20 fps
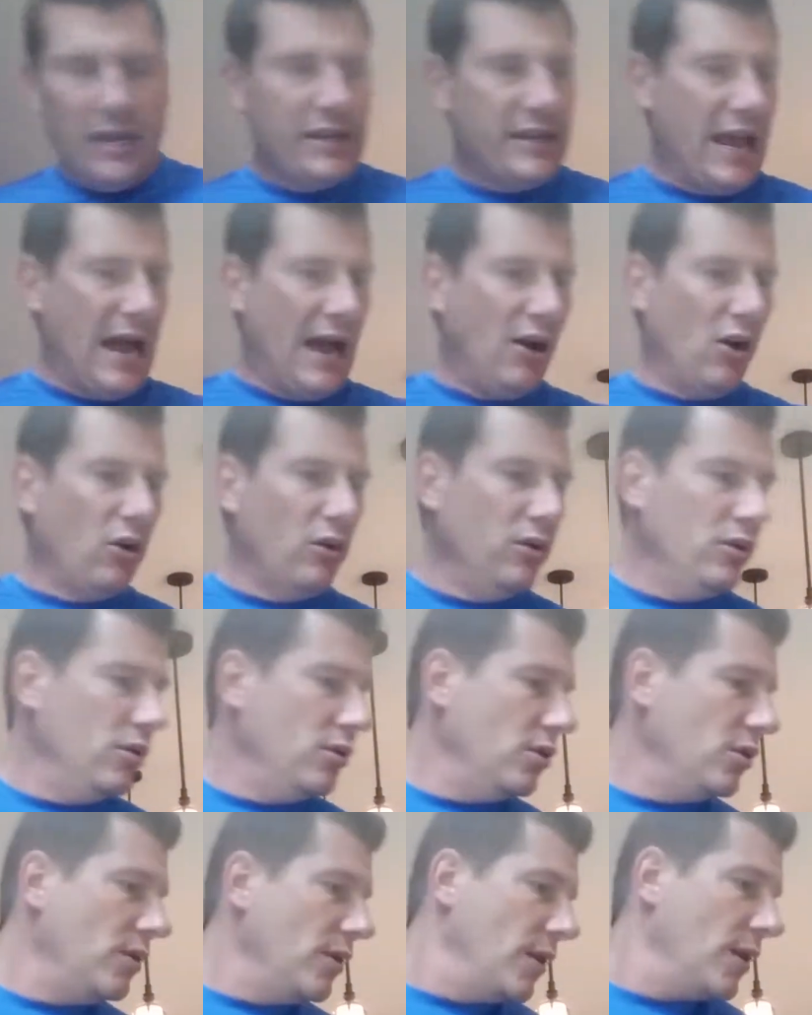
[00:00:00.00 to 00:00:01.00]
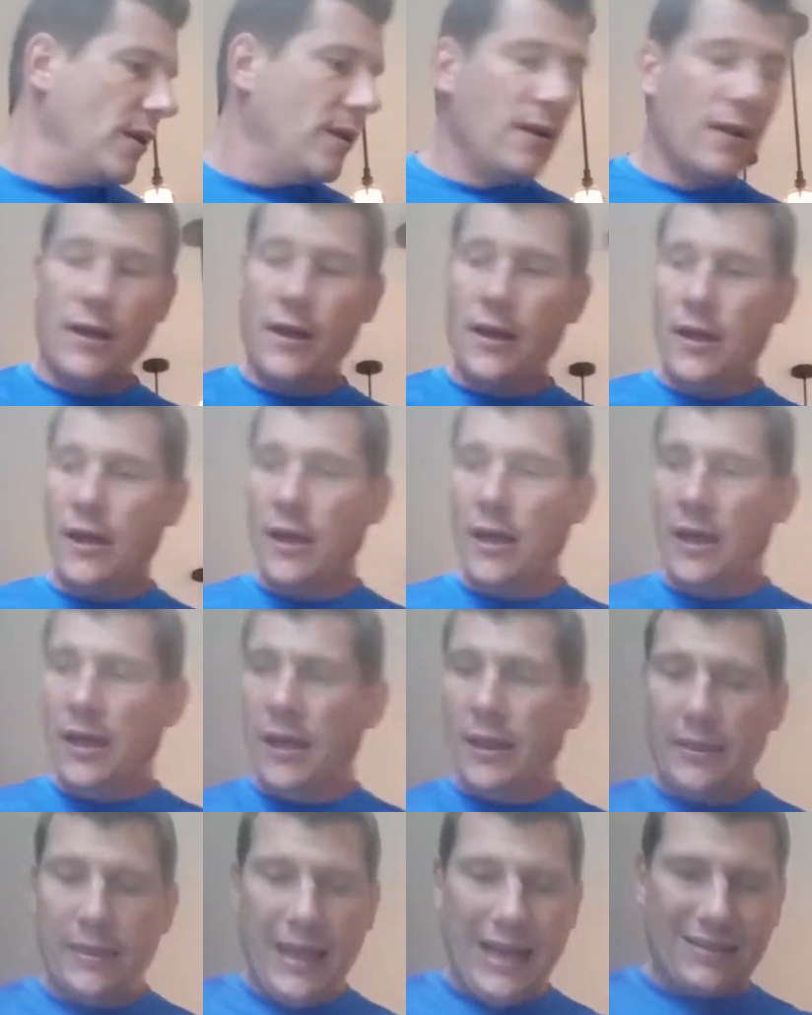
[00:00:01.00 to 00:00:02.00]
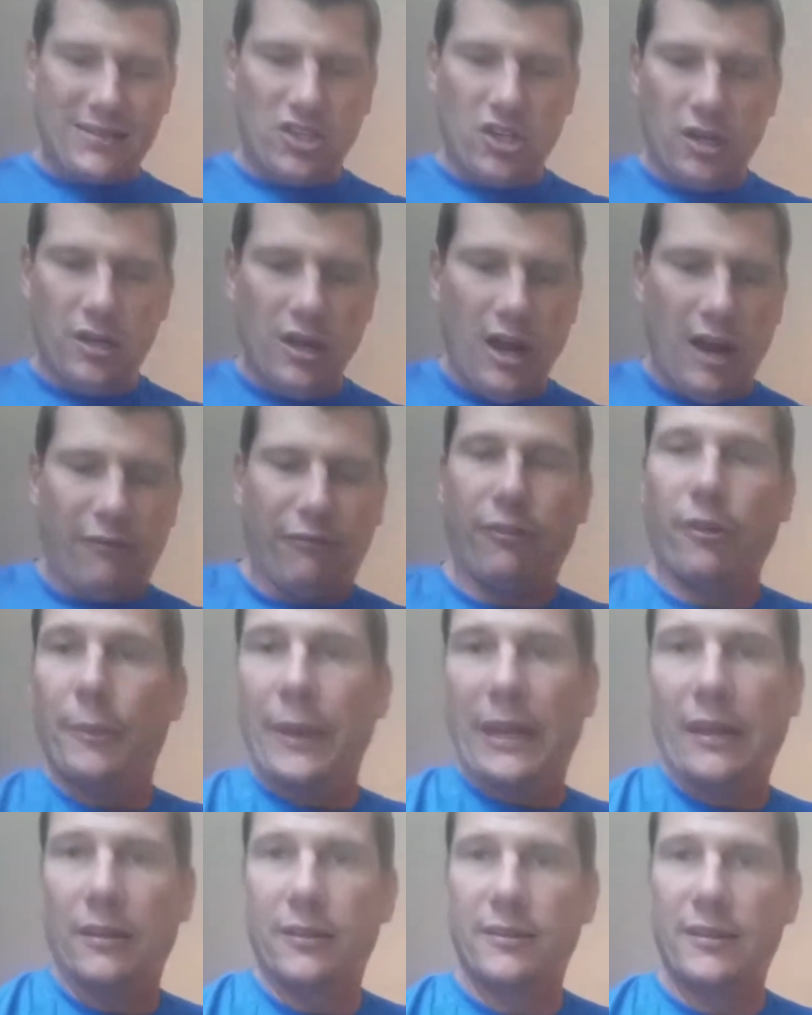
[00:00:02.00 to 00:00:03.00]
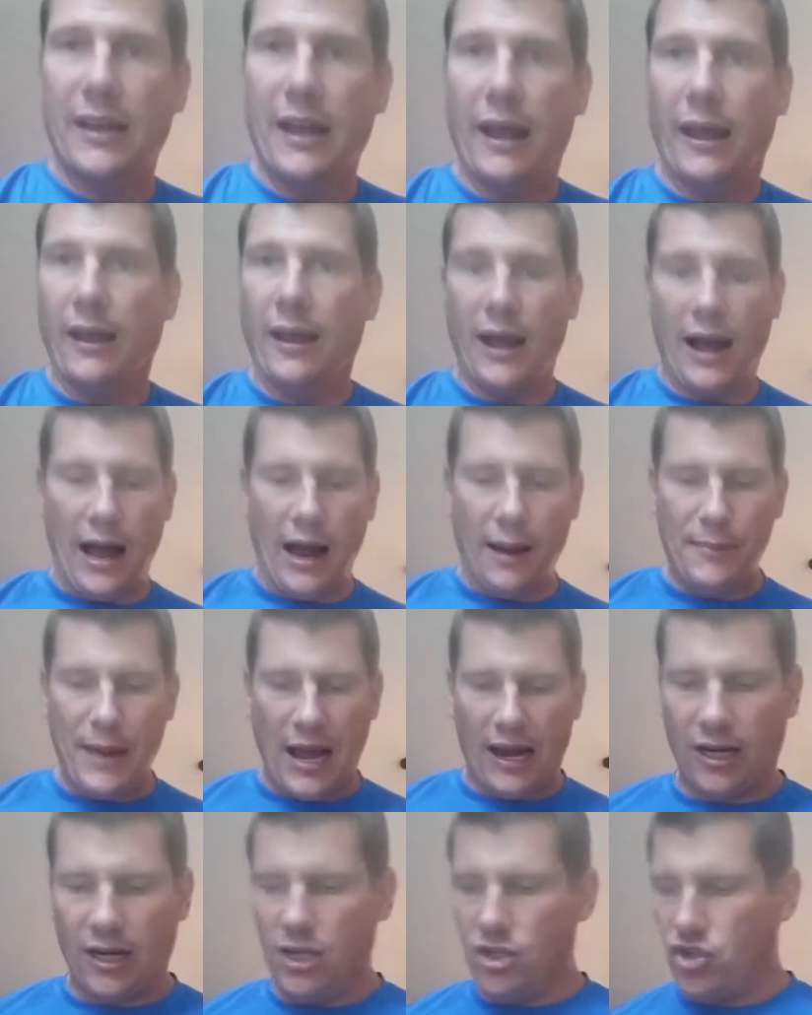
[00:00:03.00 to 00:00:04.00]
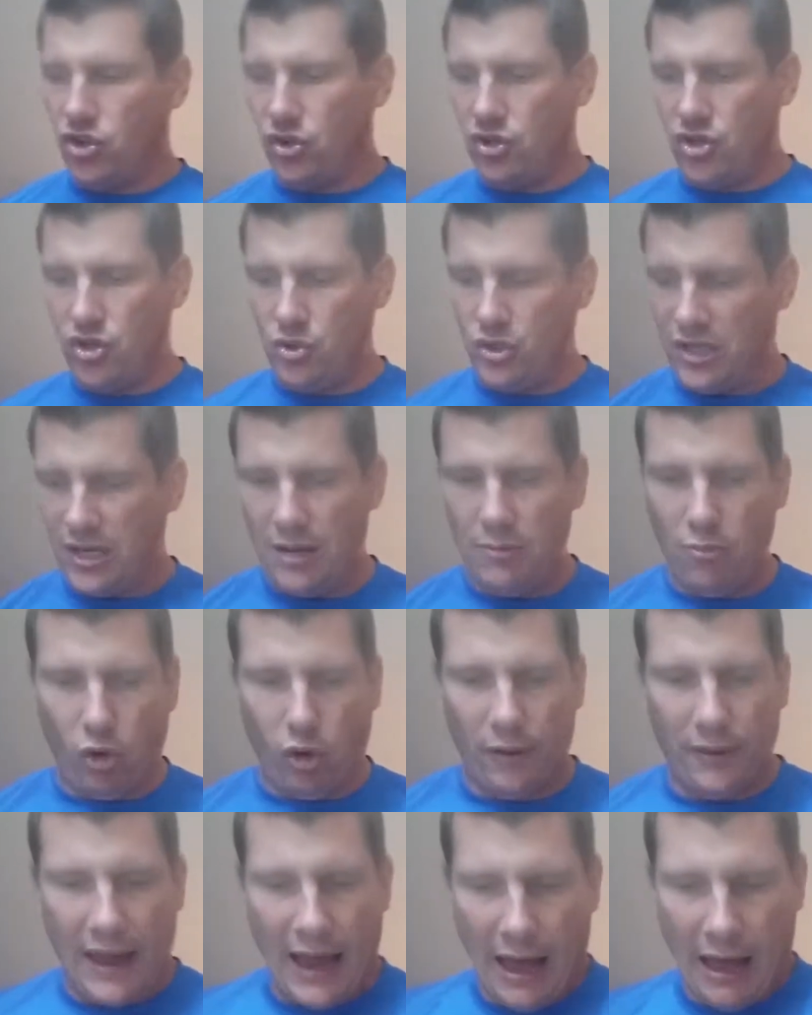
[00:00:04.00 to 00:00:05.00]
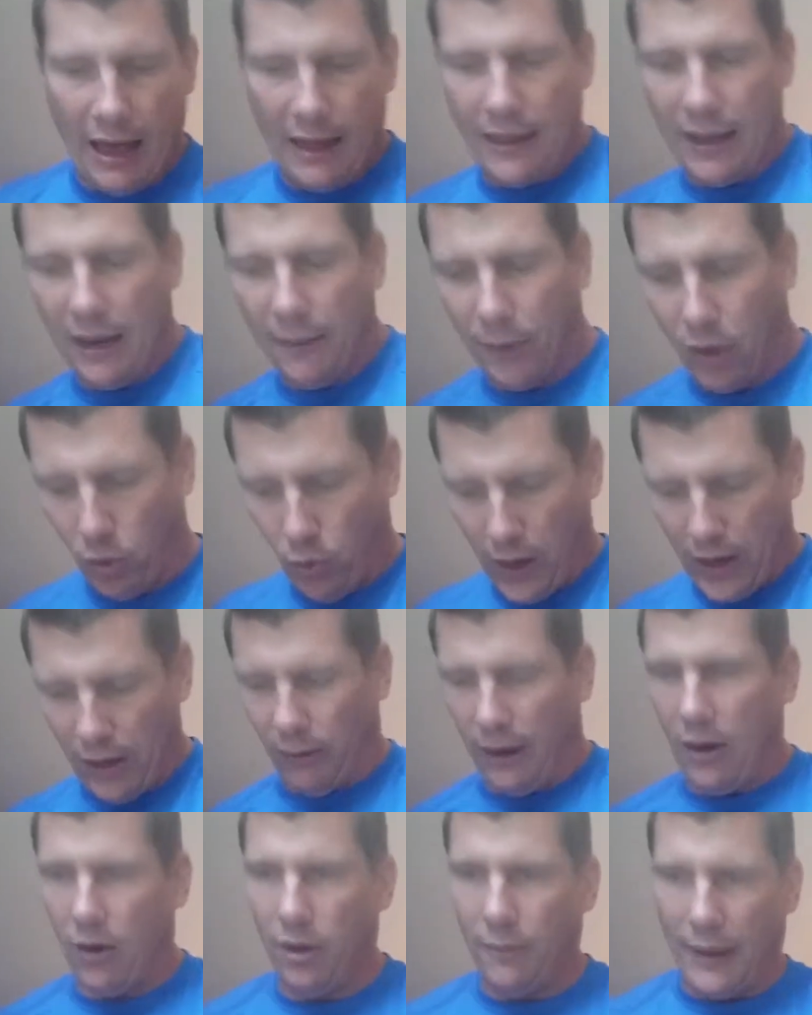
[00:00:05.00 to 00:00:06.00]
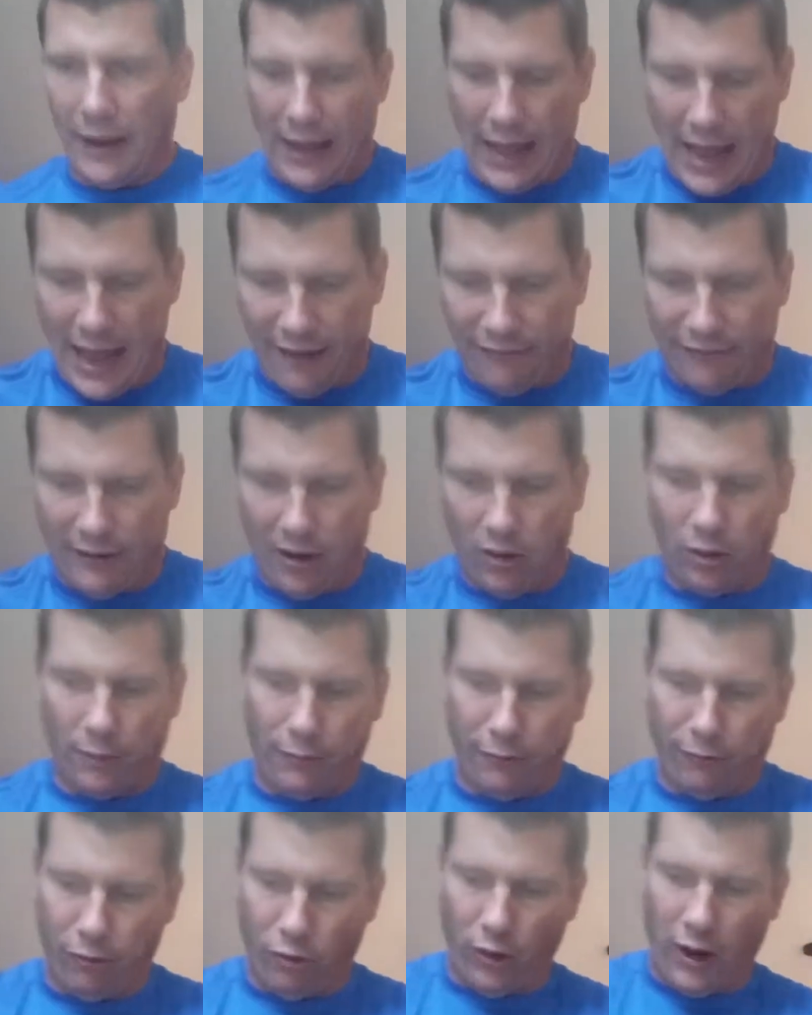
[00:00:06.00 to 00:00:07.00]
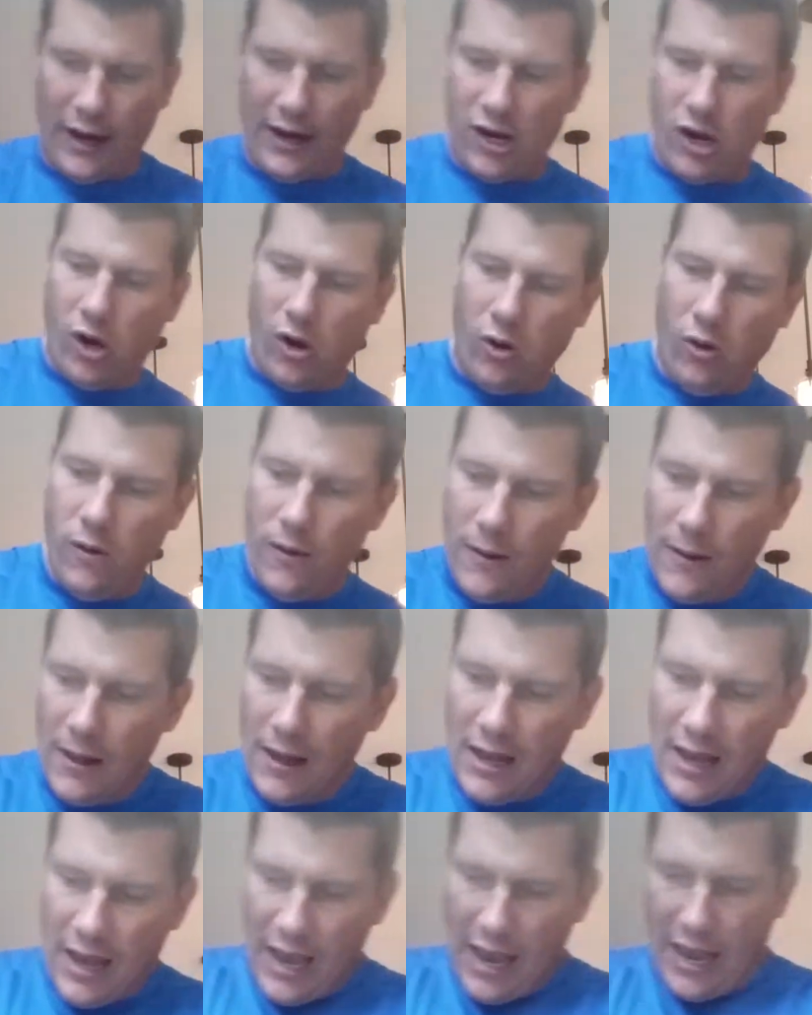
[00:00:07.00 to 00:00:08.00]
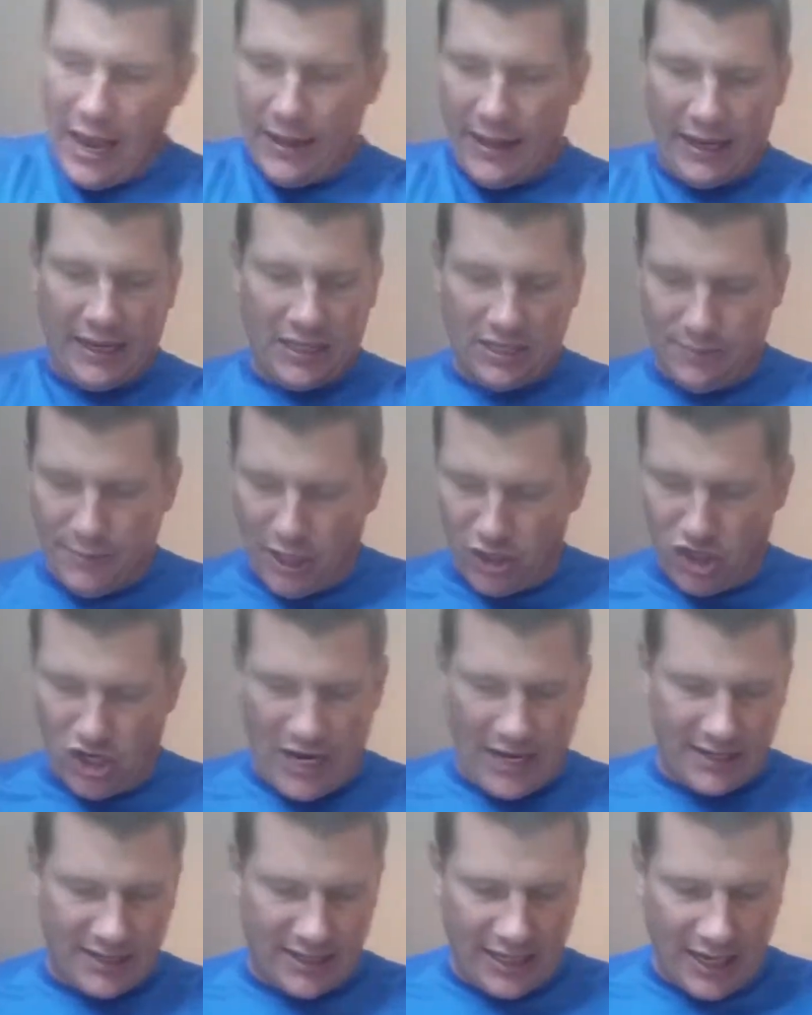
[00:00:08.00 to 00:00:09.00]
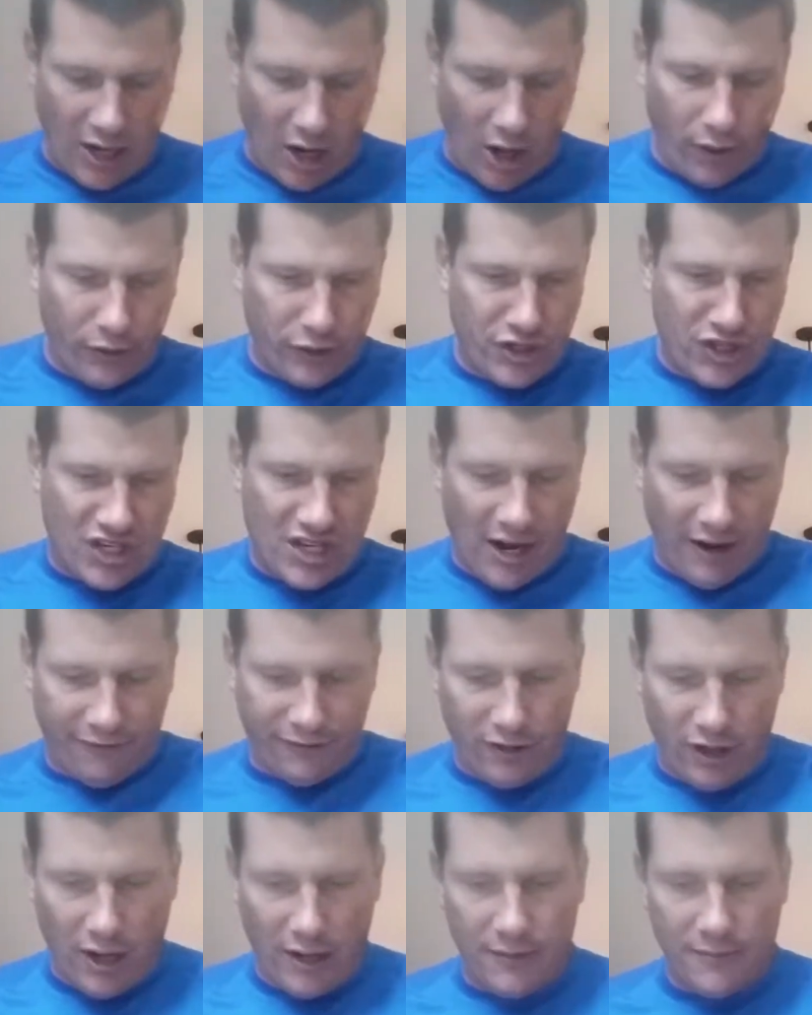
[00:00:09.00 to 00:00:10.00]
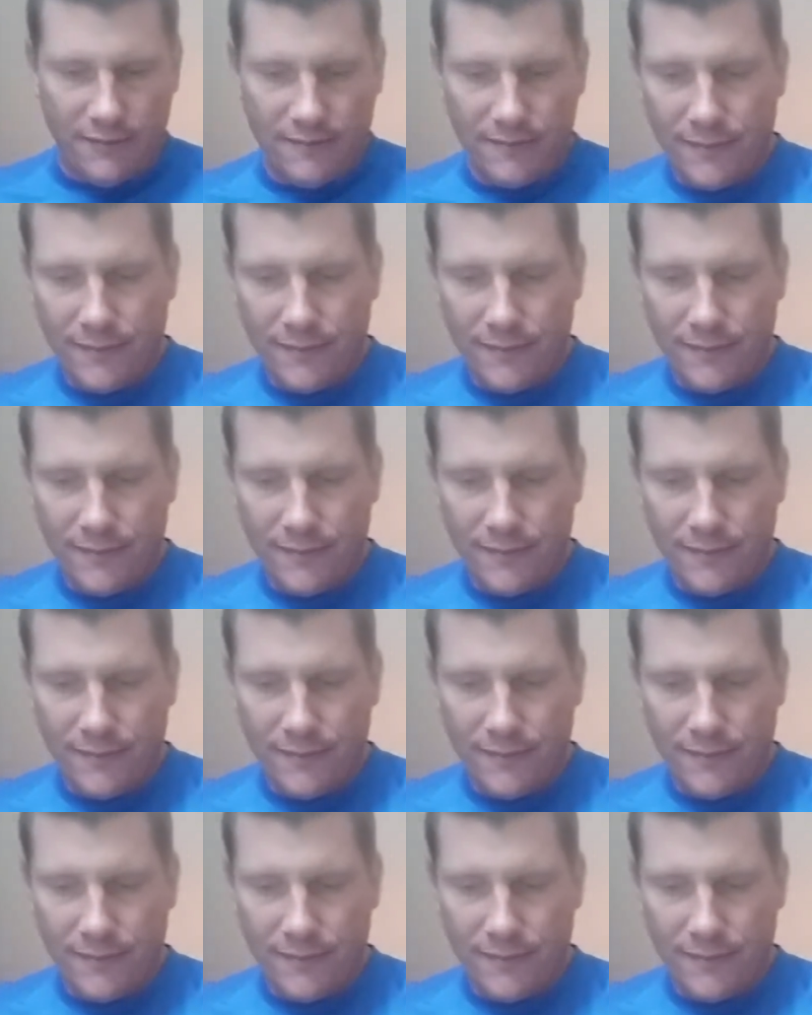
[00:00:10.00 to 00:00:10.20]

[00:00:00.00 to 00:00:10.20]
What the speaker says: now, that's good enough for me today. I'm going to drink juice any more than that, and then I'm going to wait around about a half an hour before I go, and that gives me a chance to get other stuff done